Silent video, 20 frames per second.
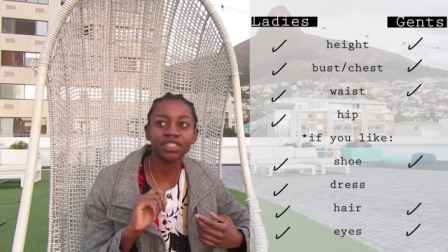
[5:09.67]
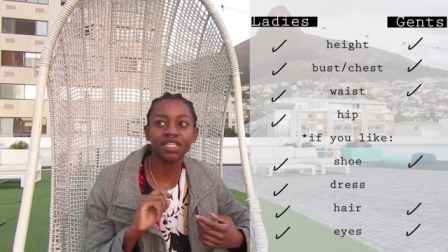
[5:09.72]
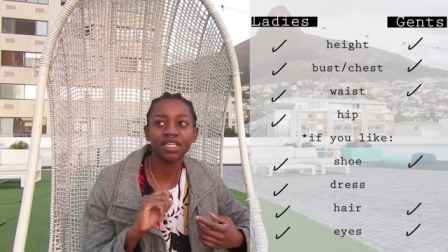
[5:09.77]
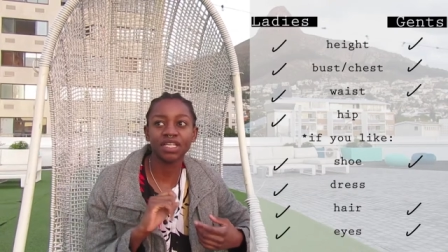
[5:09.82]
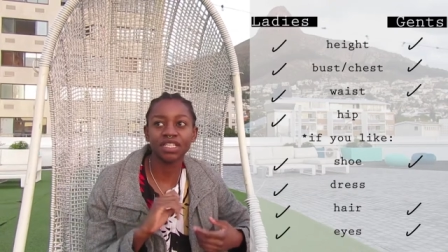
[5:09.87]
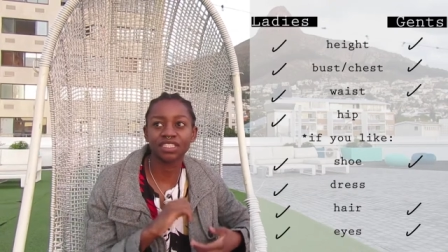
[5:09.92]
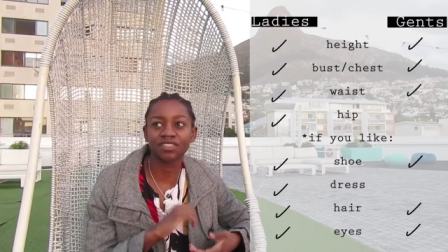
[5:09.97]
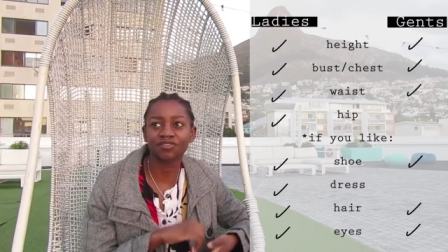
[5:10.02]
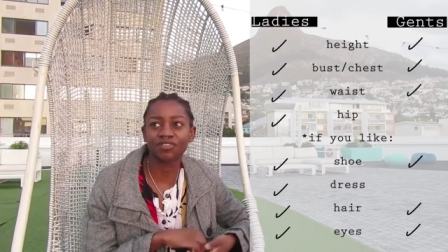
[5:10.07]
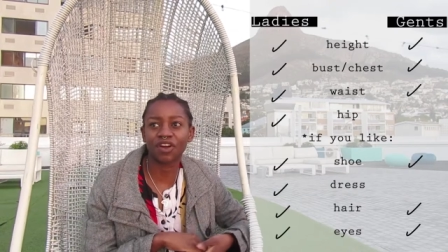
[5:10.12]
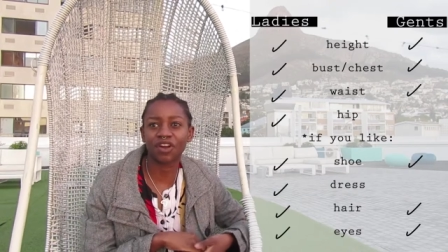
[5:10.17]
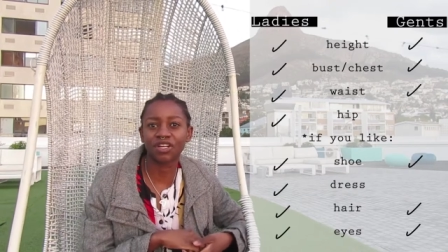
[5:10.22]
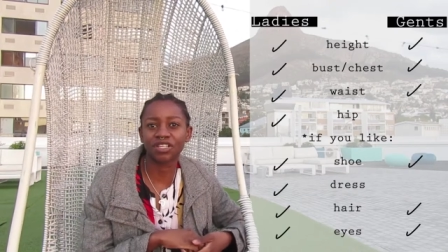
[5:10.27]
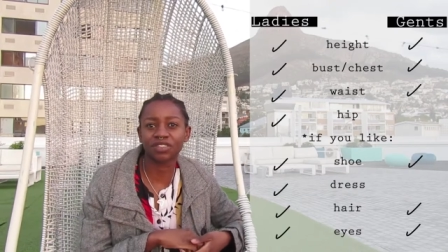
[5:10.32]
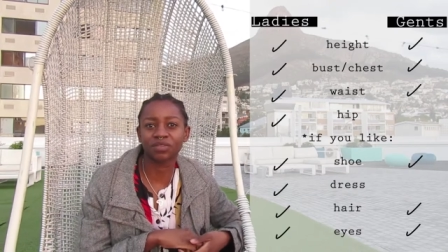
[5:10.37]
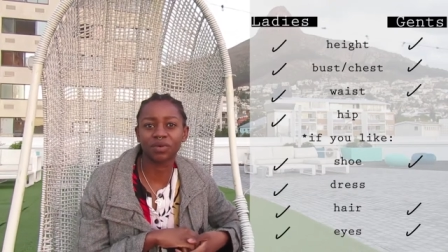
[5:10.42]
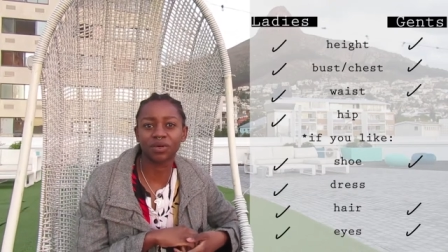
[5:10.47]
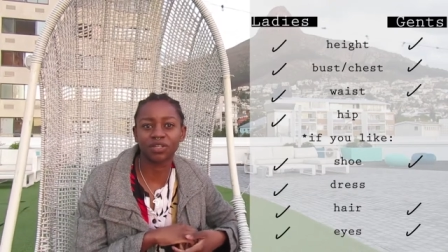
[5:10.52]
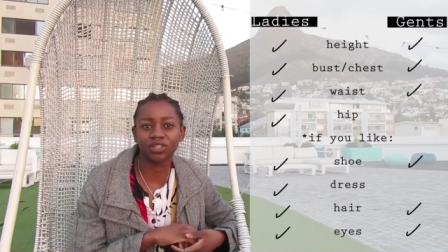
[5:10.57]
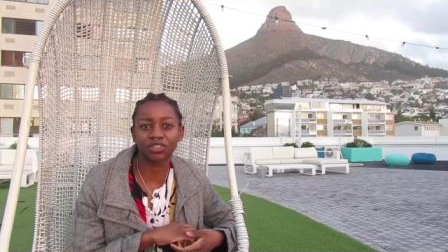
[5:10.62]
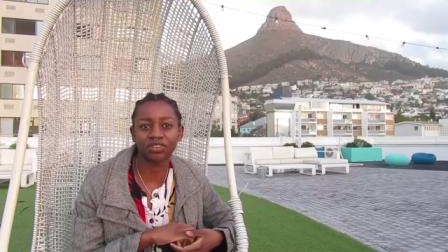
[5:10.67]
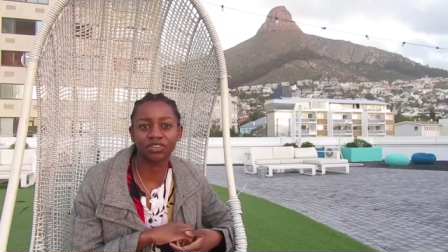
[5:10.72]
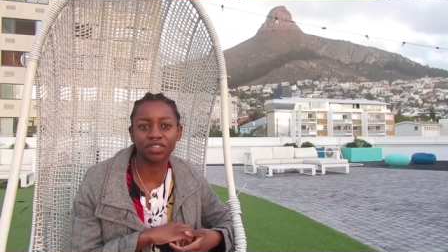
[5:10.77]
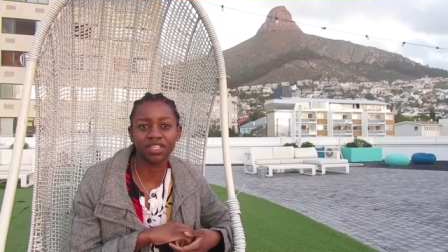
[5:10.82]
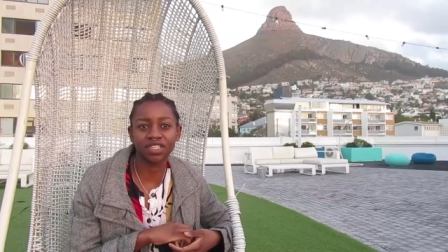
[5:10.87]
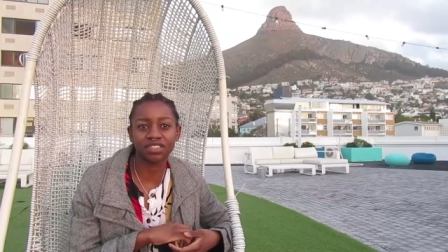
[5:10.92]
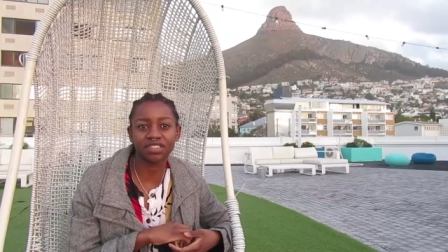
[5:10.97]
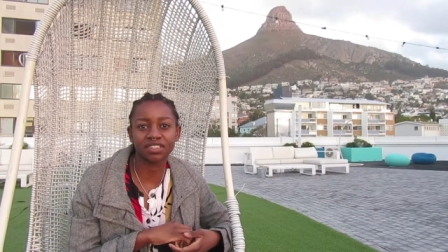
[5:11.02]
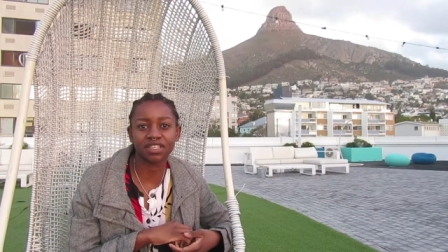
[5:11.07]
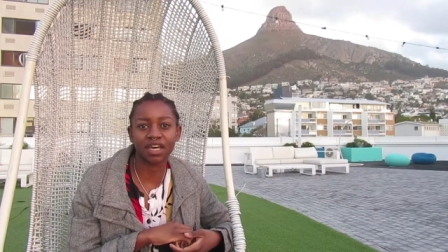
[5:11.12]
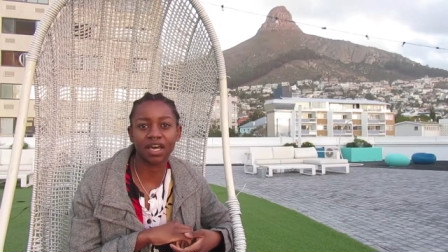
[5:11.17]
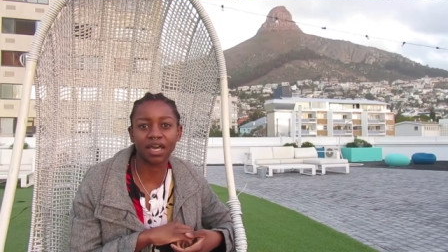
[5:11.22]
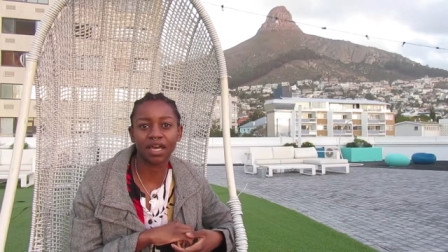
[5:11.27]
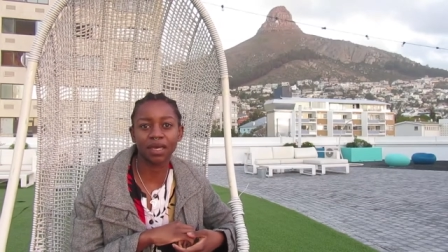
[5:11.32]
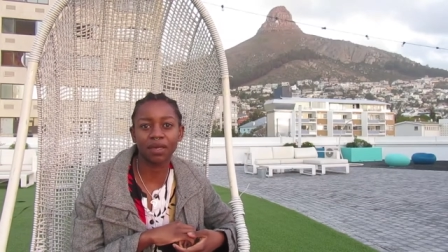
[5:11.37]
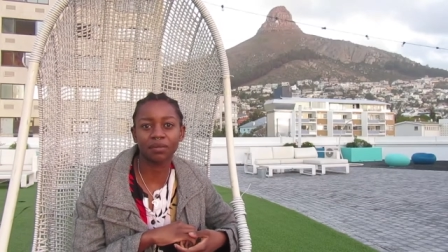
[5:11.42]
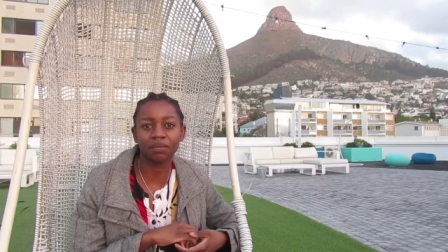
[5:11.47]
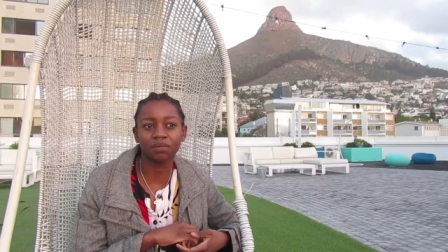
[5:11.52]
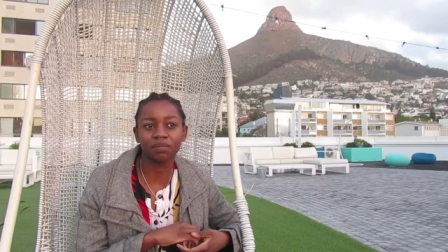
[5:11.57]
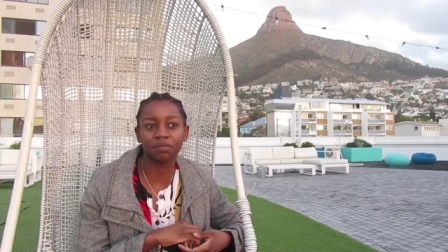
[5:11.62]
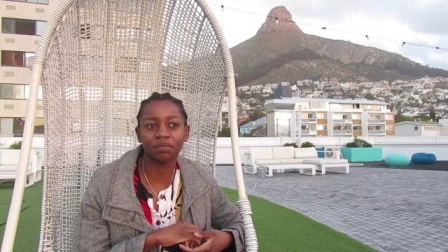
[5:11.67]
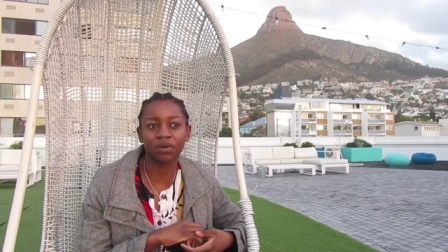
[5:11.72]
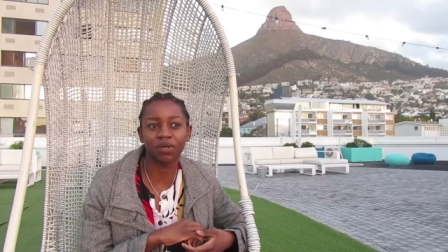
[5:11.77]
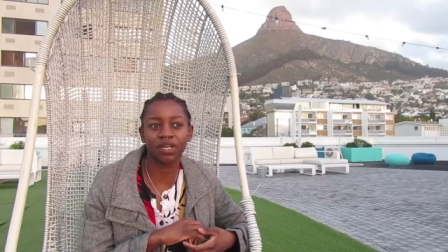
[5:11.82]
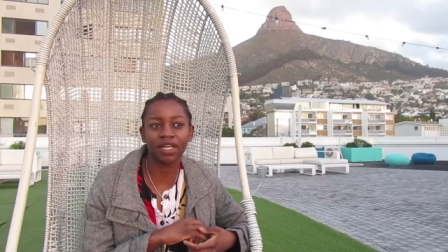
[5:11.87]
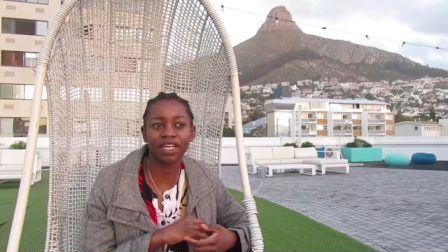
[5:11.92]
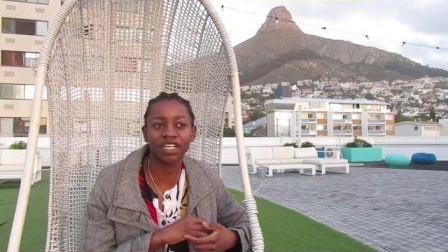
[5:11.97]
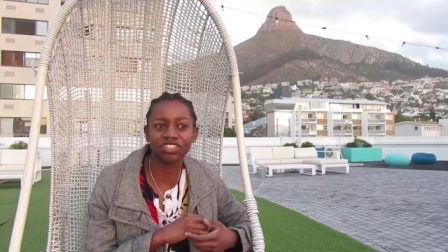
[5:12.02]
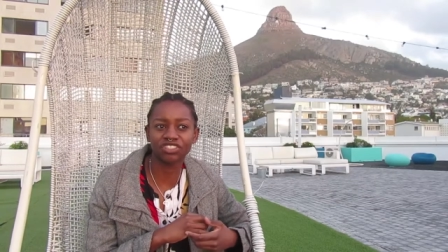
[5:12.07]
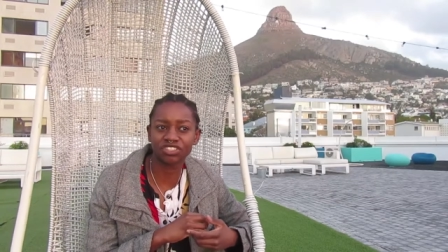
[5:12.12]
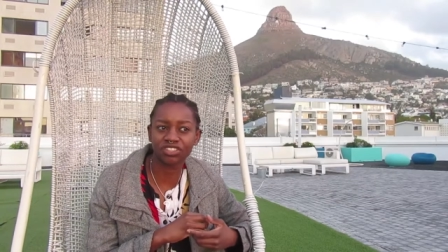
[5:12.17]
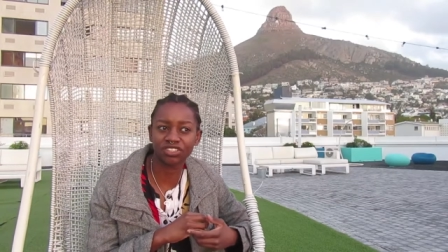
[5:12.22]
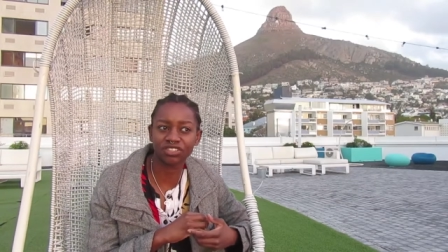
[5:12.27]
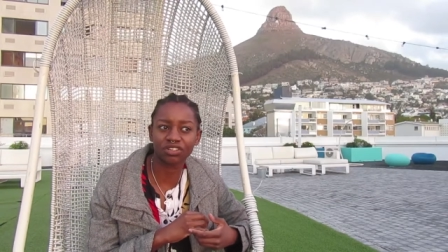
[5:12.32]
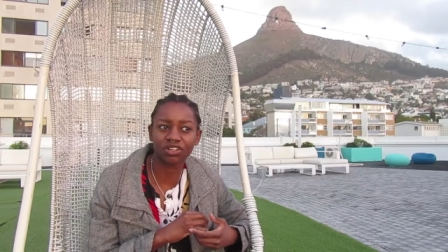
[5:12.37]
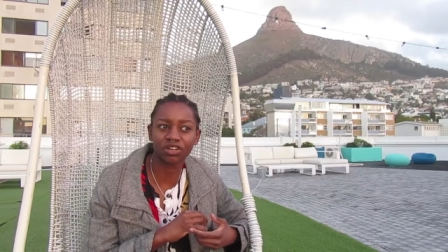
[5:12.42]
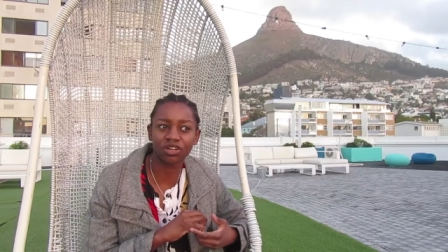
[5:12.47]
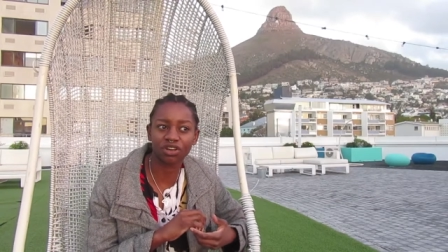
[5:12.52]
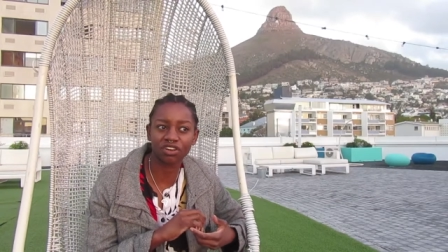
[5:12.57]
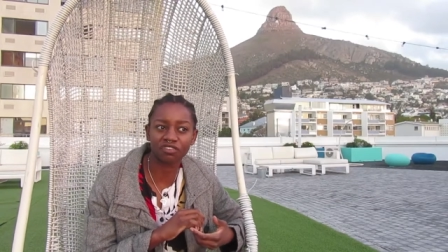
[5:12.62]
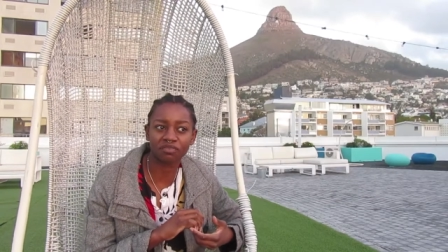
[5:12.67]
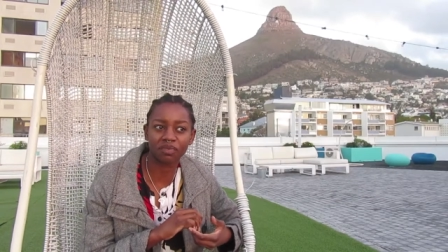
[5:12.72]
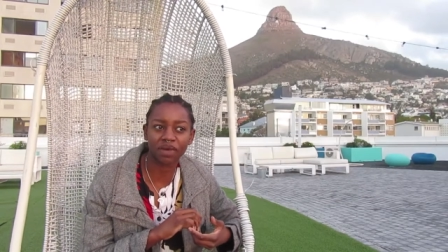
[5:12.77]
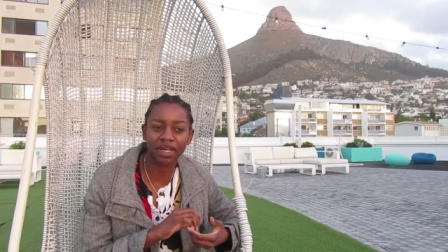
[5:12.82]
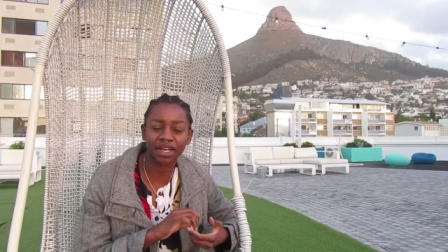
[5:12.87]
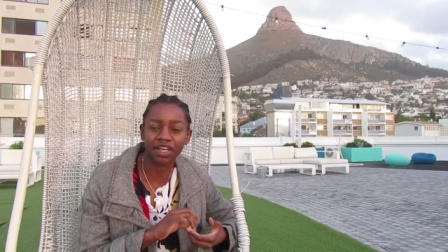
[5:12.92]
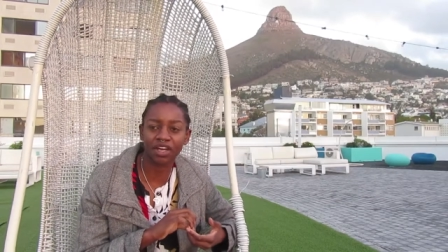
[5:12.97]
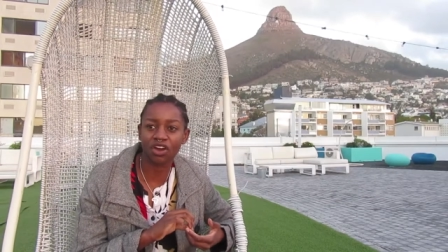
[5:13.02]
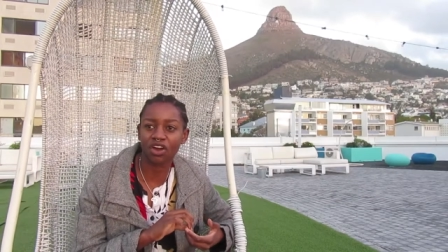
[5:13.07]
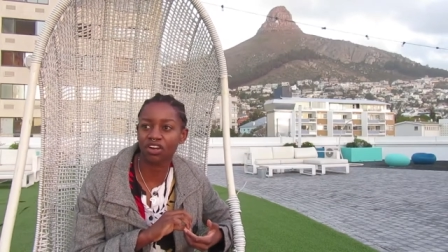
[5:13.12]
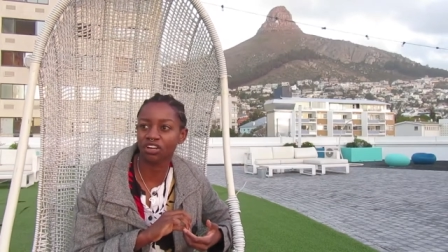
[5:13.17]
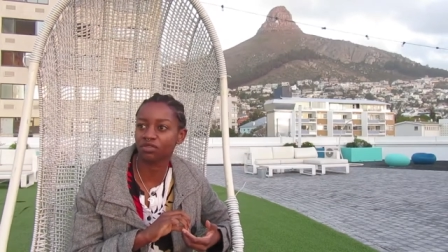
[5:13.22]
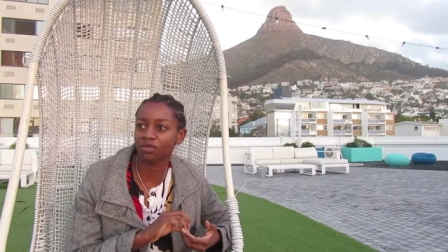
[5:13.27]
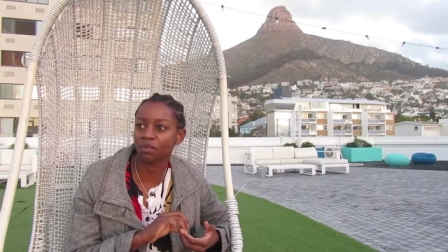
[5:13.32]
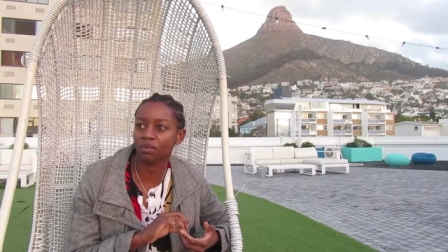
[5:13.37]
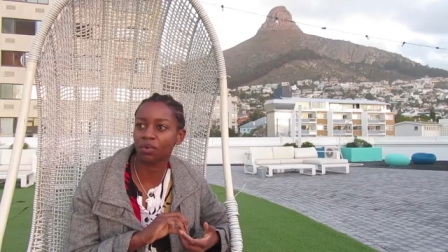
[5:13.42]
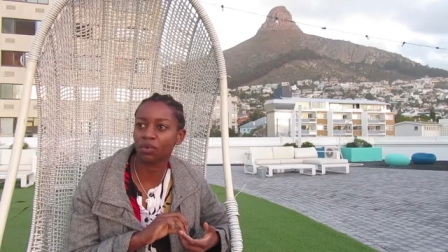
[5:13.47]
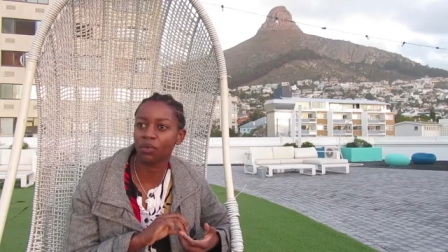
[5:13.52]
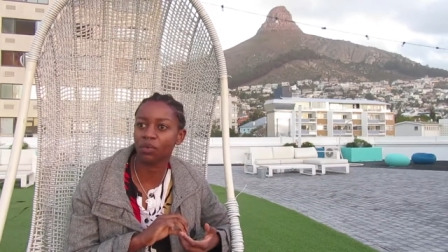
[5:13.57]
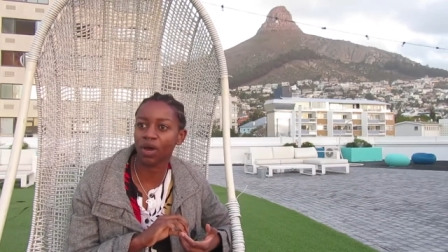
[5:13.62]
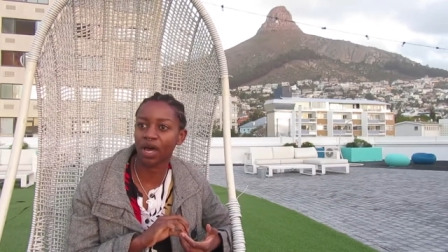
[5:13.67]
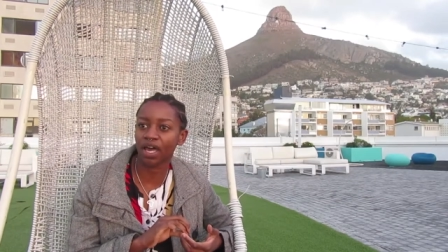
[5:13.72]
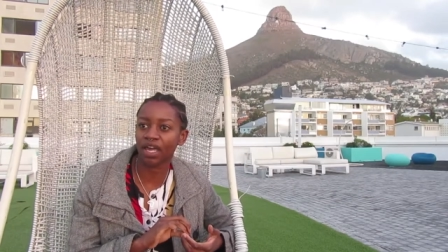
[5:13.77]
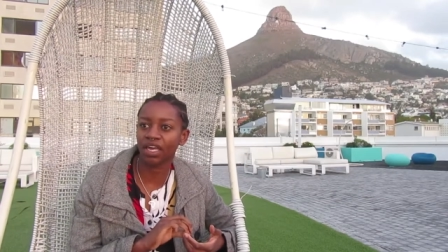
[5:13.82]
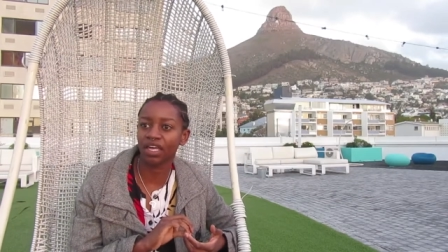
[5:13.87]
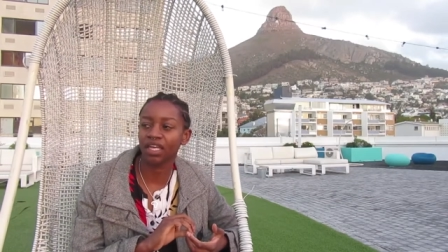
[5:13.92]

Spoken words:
As far as what units, I put inches in a lot of mine. I can't remember why,